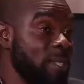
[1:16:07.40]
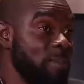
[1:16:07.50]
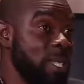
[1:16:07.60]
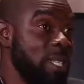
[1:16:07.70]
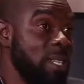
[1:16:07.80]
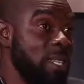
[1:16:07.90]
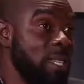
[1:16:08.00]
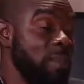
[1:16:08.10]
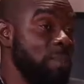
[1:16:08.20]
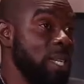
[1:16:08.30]
I'm still
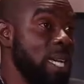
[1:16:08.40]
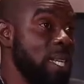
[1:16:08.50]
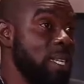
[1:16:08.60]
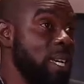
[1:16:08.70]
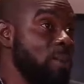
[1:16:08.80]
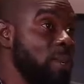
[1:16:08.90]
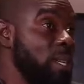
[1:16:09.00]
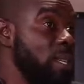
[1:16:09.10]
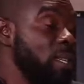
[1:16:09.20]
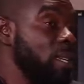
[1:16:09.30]
keep in contact
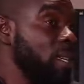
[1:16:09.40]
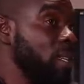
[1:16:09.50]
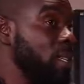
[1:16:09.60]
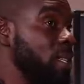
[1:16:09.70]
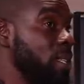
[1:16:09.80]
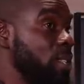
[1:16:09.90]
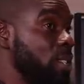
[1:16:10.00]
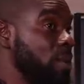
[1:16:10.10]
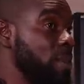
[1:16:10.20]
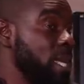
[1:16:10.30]
with the
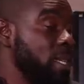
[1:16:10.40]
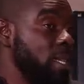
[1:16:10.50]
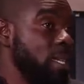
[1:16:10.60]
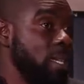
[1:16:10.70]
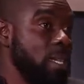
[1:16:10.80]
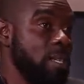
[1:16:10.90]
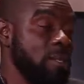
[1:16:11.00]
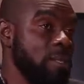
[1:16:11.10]
DJ, Benny D, you know.